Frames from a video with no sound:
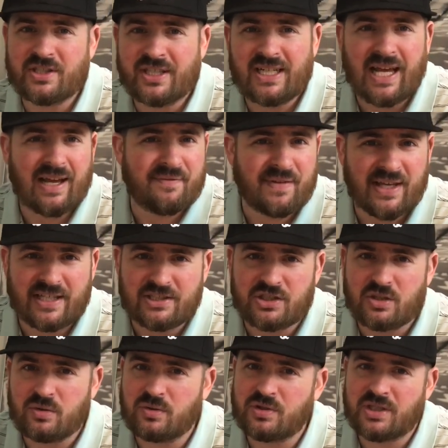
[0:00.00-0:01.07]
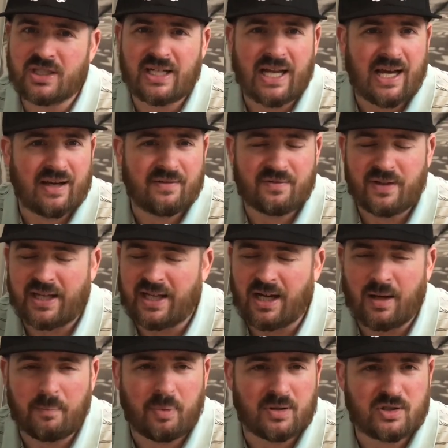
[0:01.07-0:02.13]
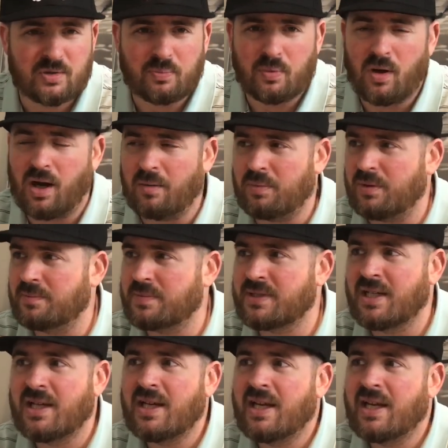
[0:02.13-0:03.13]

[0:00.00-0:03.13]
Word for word: You're going to have issues. You're going to have like a bunch of problems.